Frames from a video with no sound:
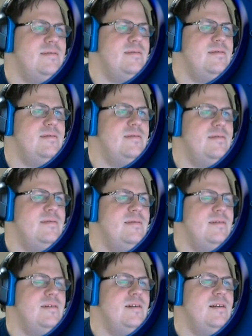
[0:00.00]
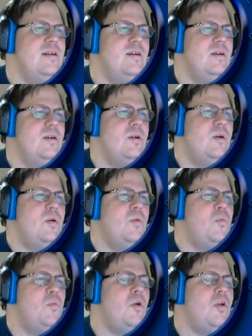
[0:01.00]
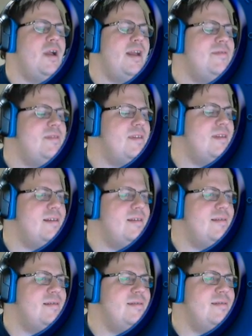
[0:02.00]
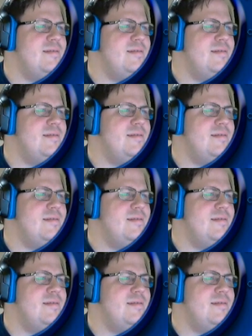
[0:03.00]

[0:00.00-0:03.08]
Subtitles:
I screwed up. But she doesn't full on say it.